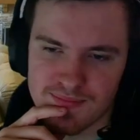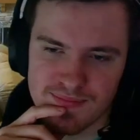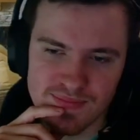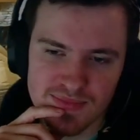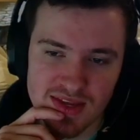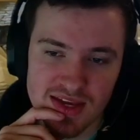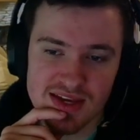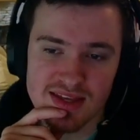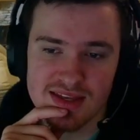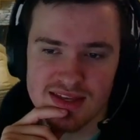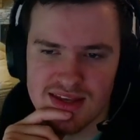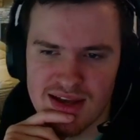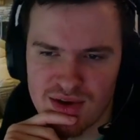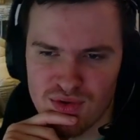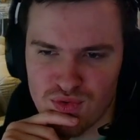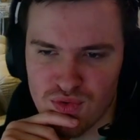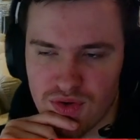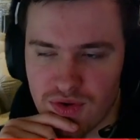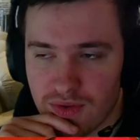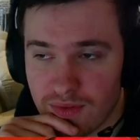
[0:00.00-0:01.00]
either that
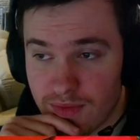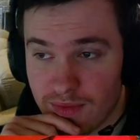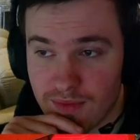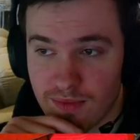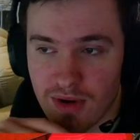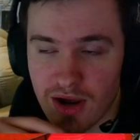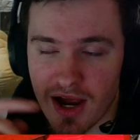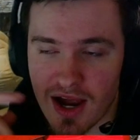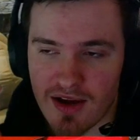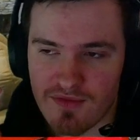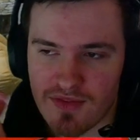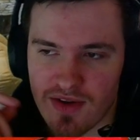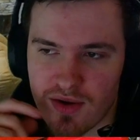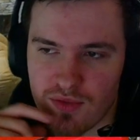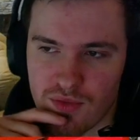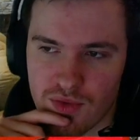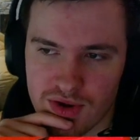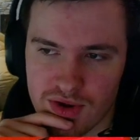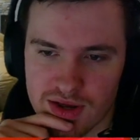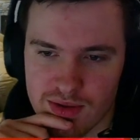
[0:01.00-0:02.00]
or I might have that
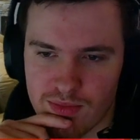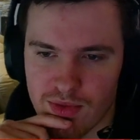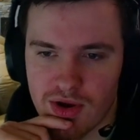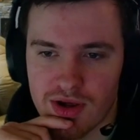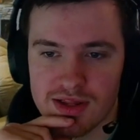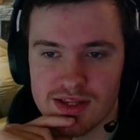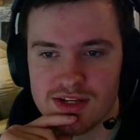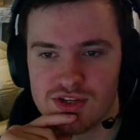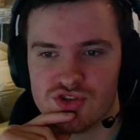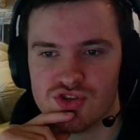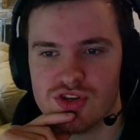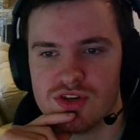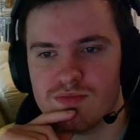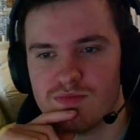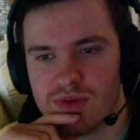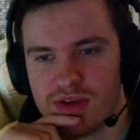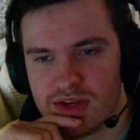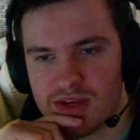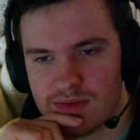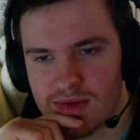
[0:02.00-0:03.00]
wrong. He might literally
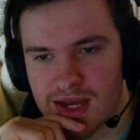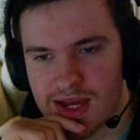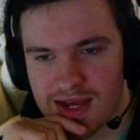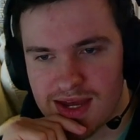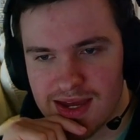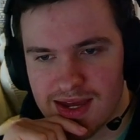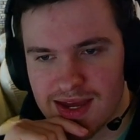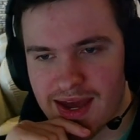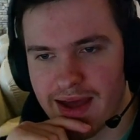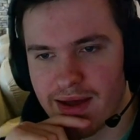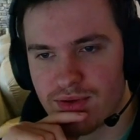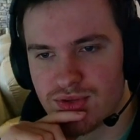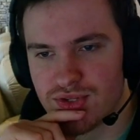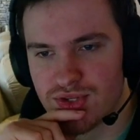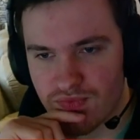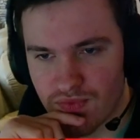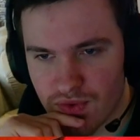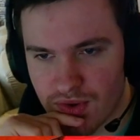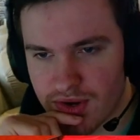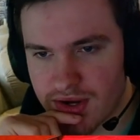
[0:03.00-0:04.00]
be out
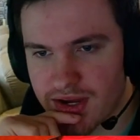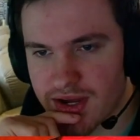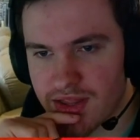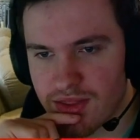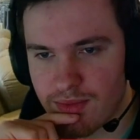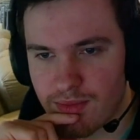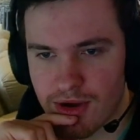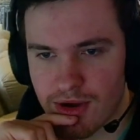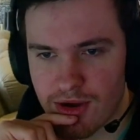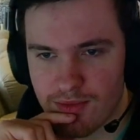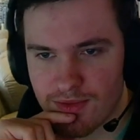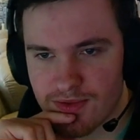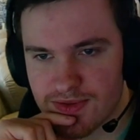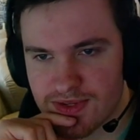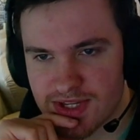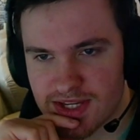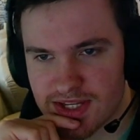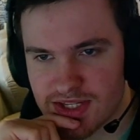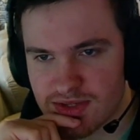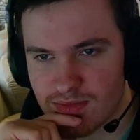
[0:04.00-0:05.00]
of work at the
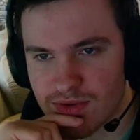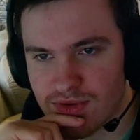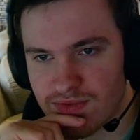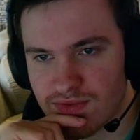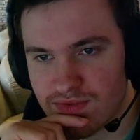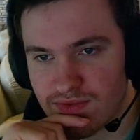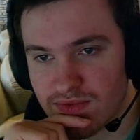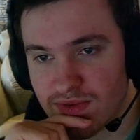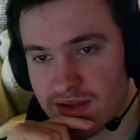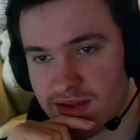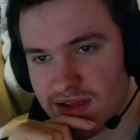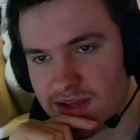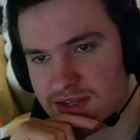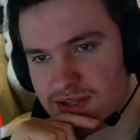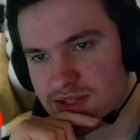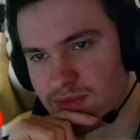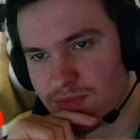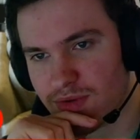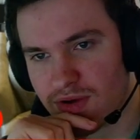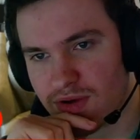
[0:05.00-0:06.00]
moment as opposed
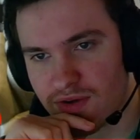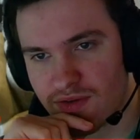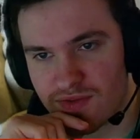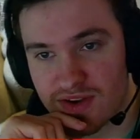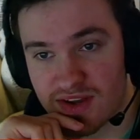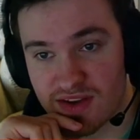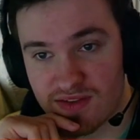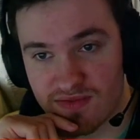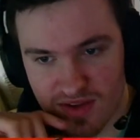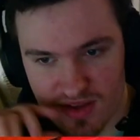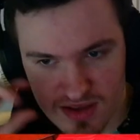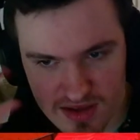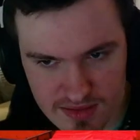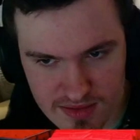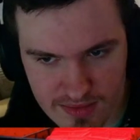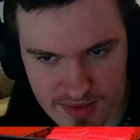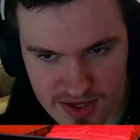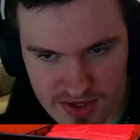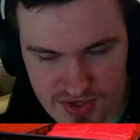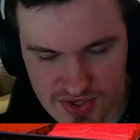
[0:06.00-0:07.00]
as the part of leaving
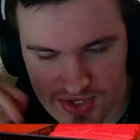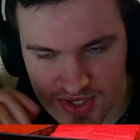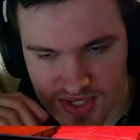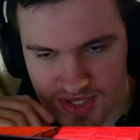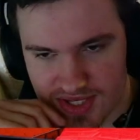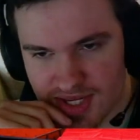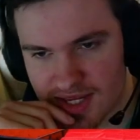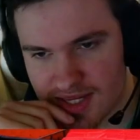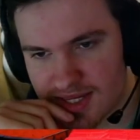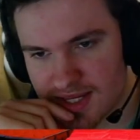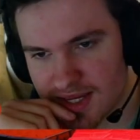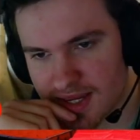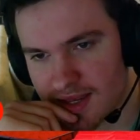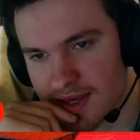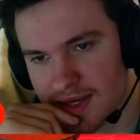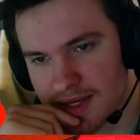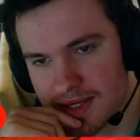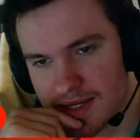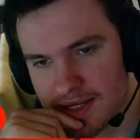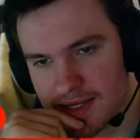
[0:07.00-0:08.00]
Manchester City.
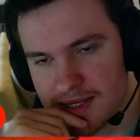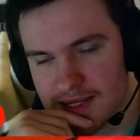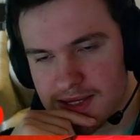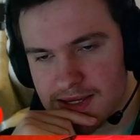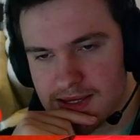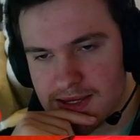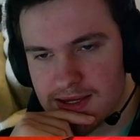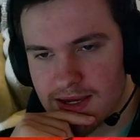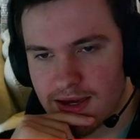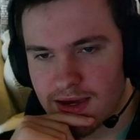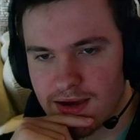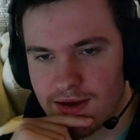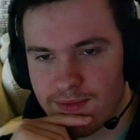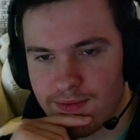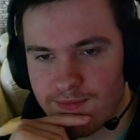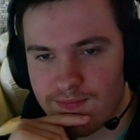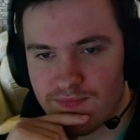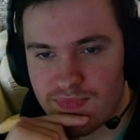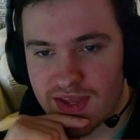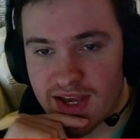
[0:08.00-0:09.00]

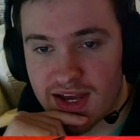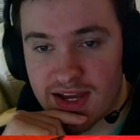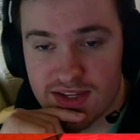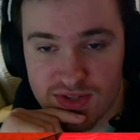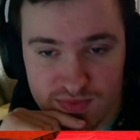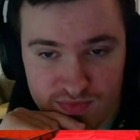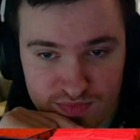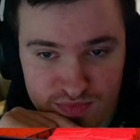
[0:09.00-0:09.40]
As